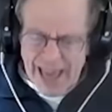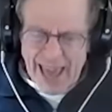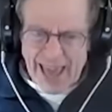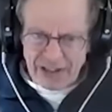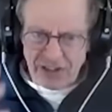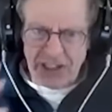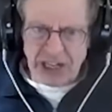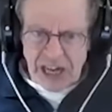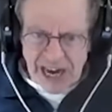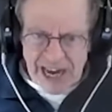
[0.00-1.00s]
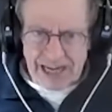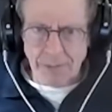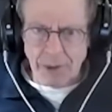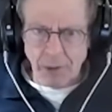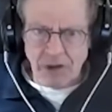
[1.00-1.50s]
as an
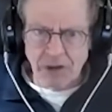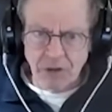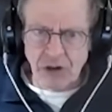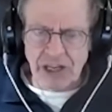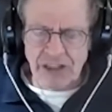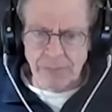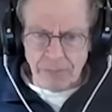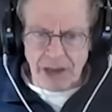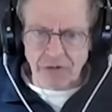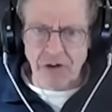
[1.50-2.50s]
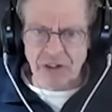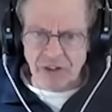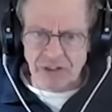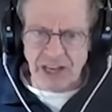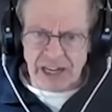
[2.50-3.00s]
economy, when you look at the metrics of
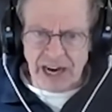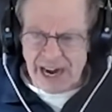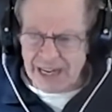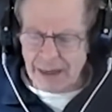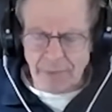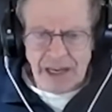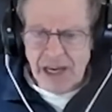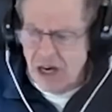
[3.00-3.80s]
the economy,